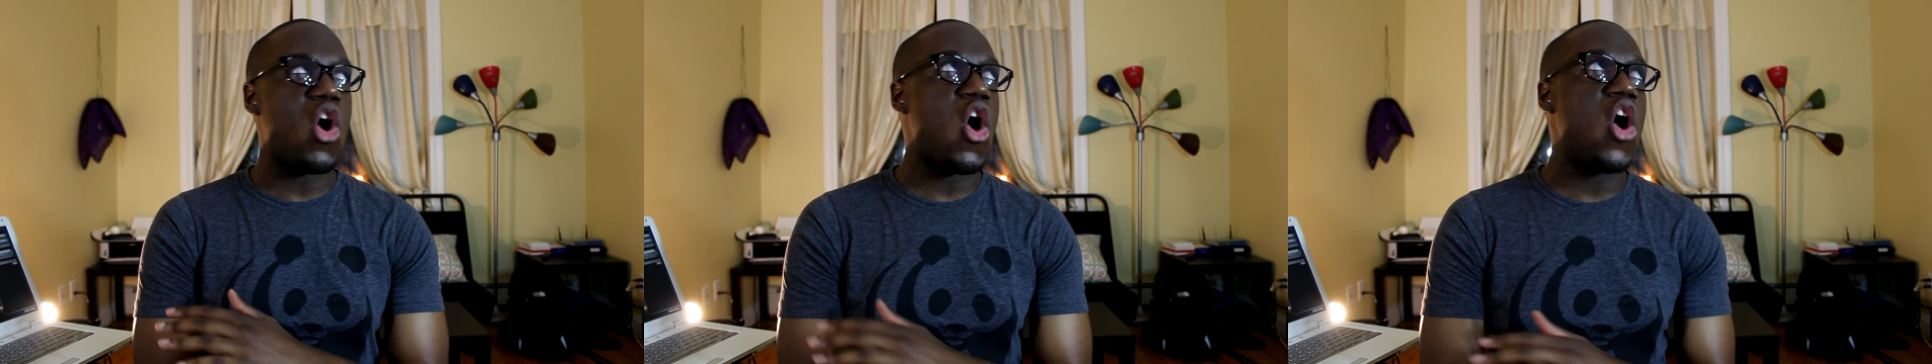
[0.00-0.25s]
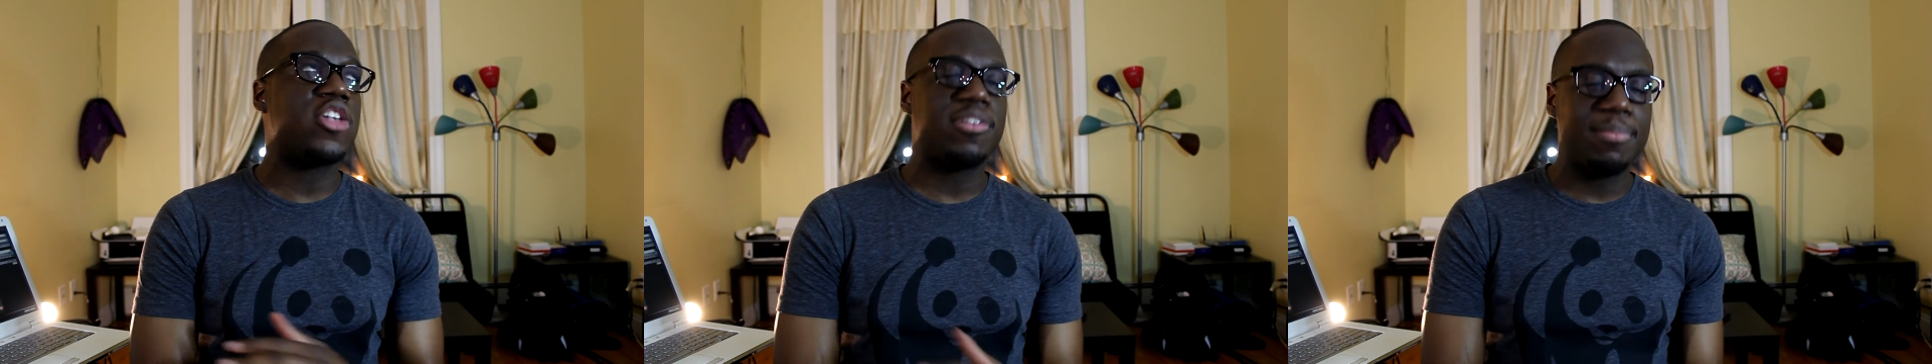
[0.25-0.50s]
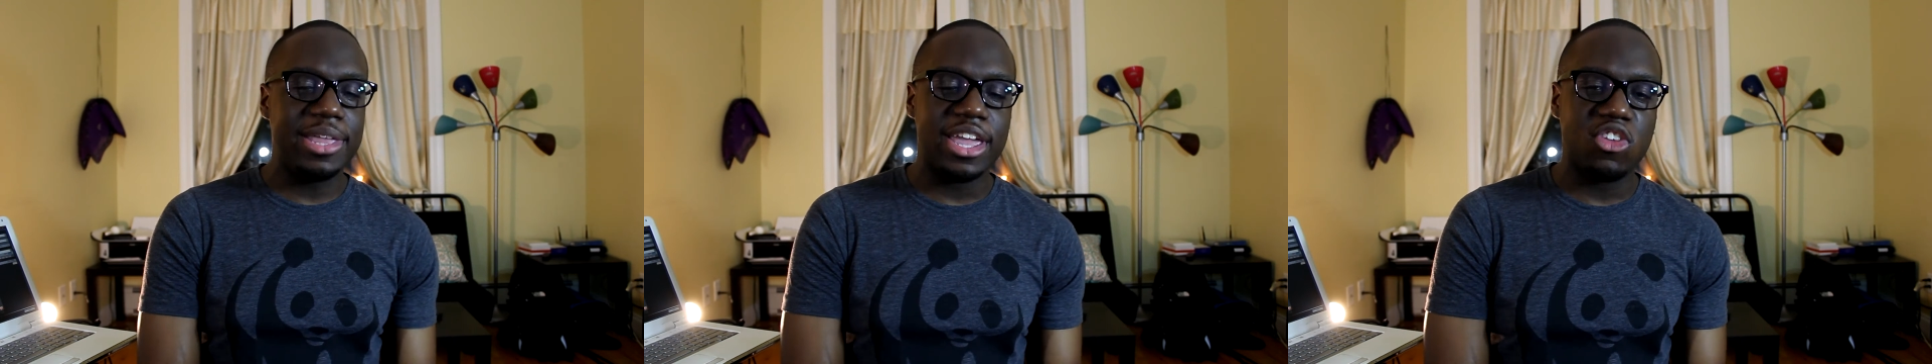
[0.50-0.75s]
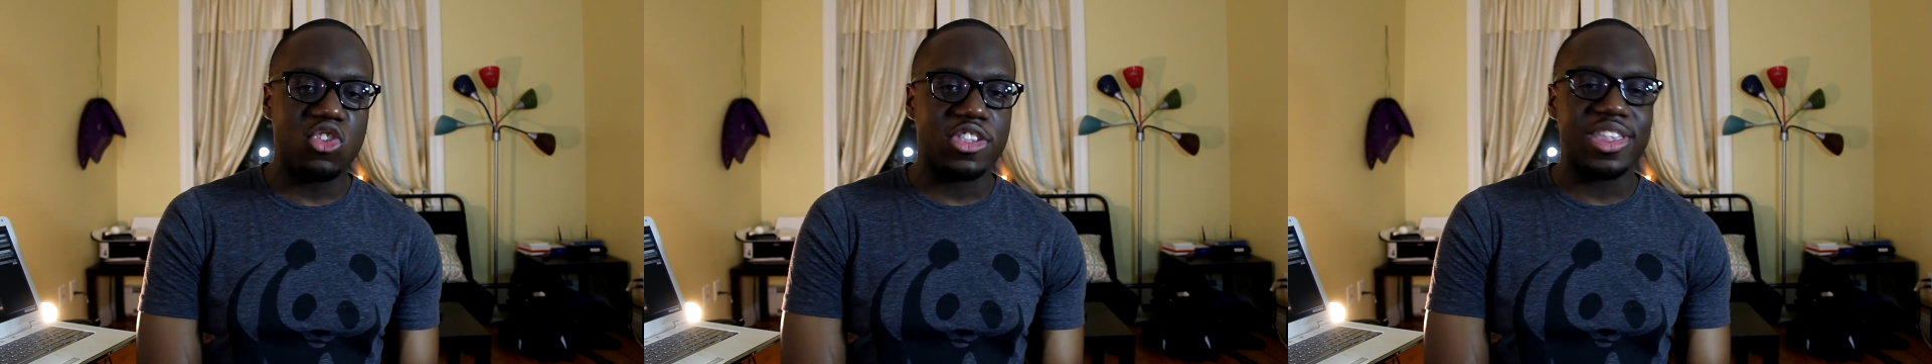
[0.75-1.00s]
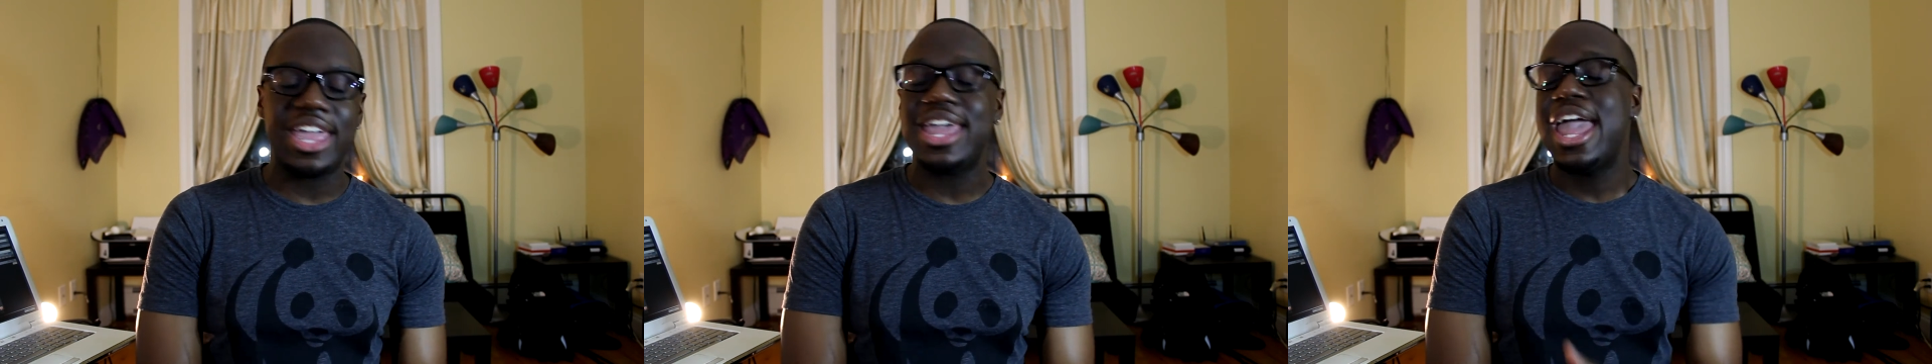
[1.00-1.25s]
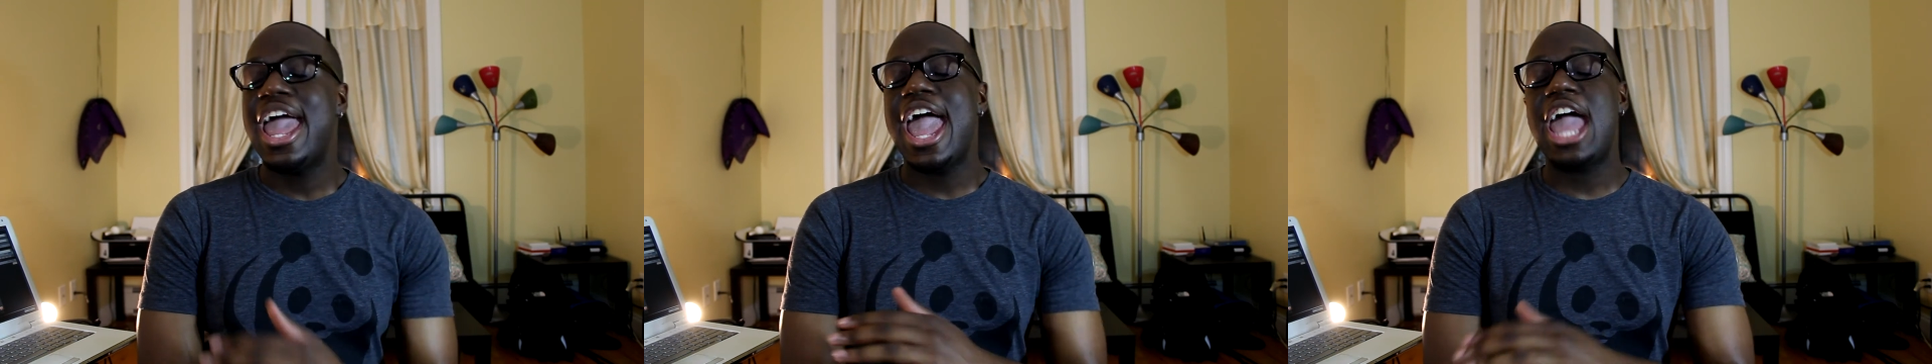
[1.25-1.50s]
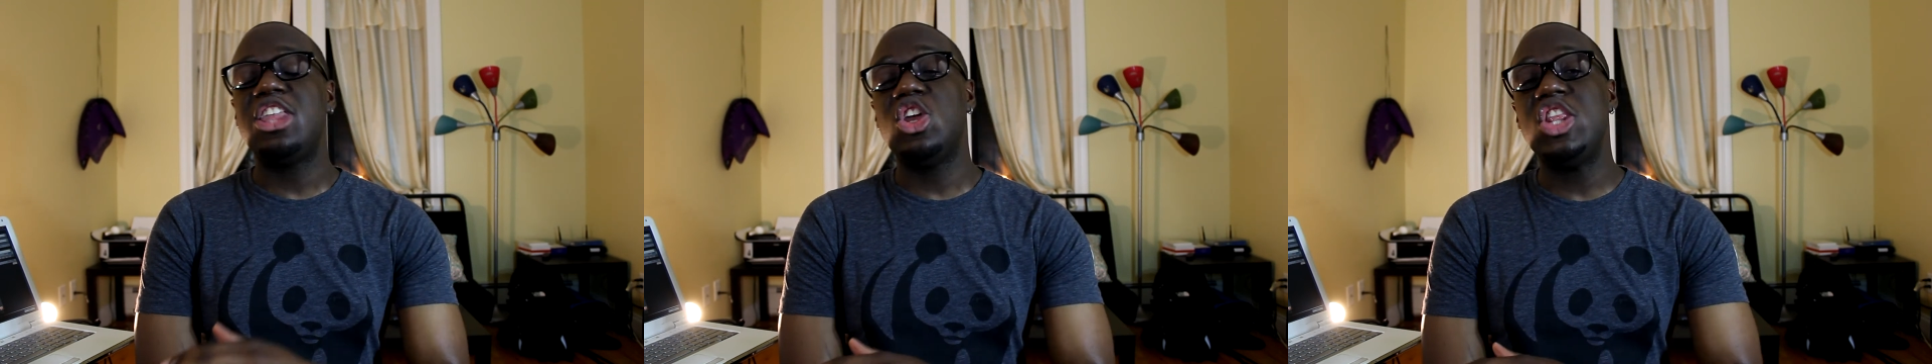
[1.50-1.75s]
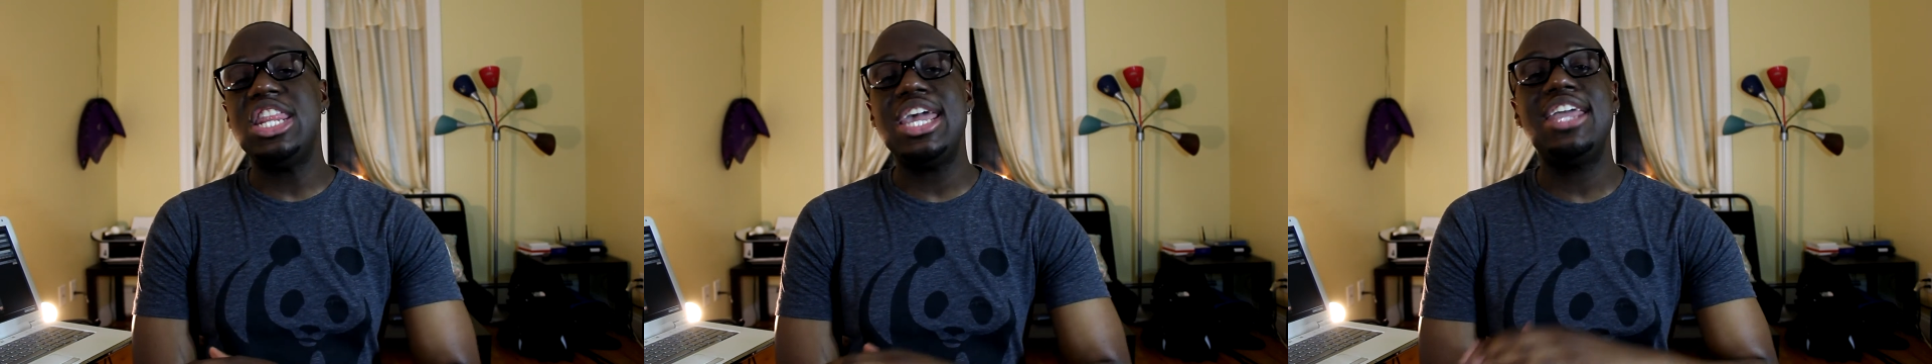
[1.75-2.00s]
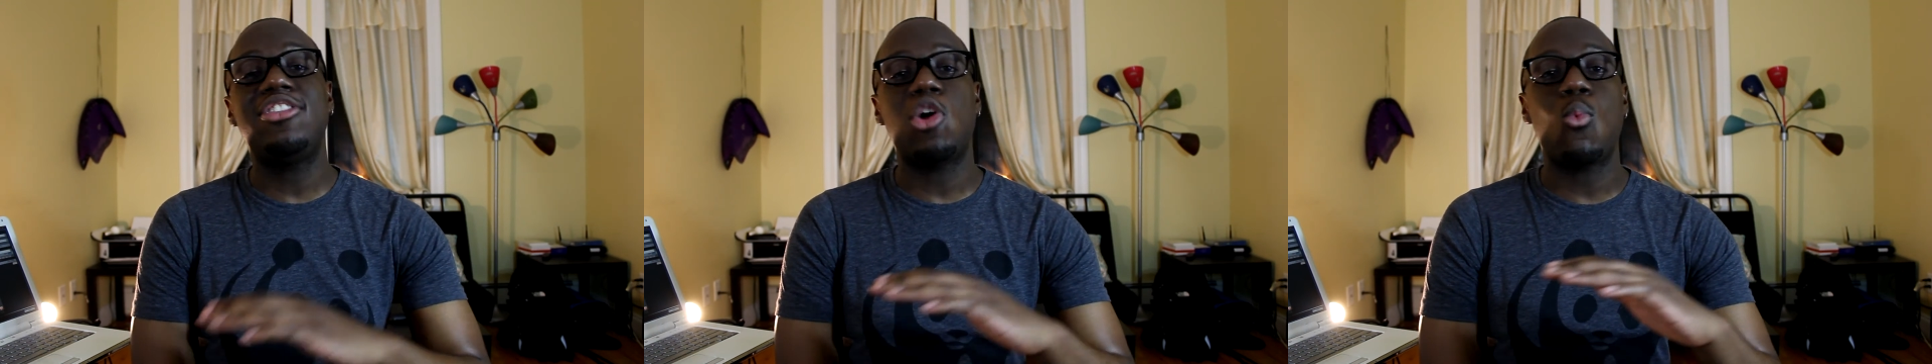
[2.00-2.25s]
awesomely interesting, and you need to